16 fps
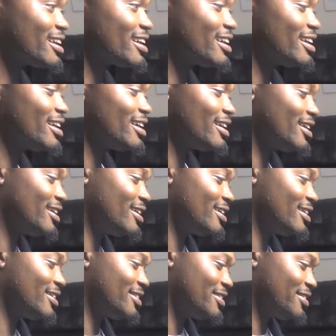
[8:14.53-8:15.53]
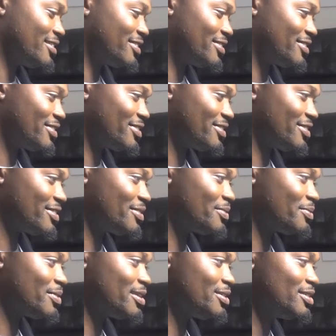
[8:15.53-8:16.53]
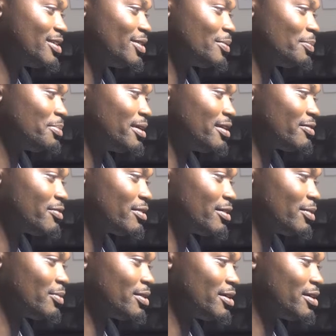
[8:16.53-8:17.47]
Okay. Where you gonna pick from?